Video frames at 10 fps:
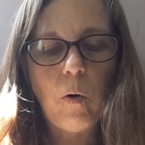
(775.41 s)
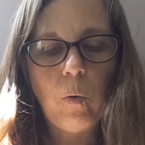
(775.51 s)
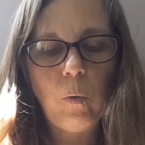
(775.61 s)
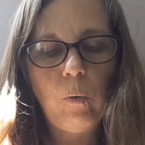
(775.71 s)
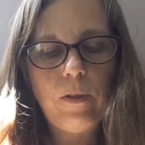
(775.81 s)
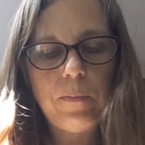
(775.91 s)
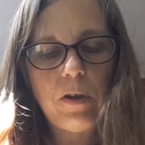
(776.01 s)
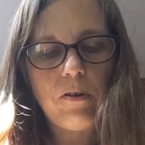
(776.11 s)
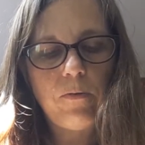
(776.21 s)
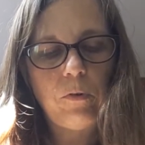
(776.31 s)
All the
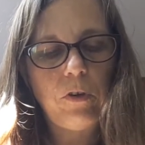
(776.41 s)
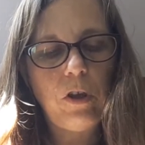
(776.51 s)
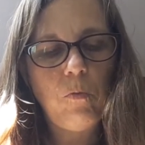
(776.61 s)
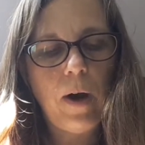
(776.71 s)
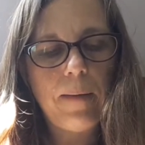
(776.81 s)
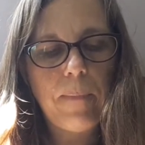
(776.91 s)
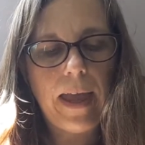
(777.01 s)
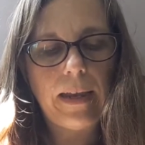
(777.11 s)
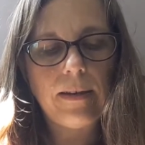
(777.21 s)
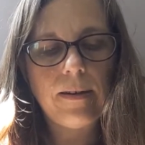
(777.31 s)
beautiful new white
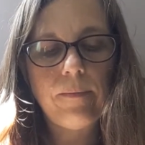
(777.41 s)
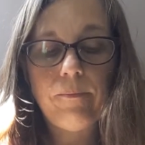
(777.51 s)
paint,